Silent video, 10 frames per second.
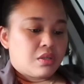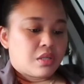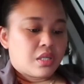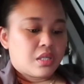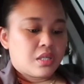
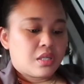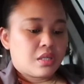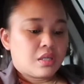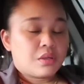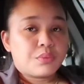Okay,
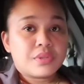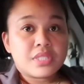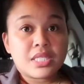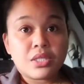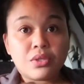I will
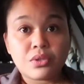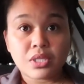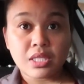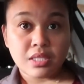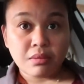see you
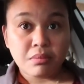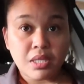sa isang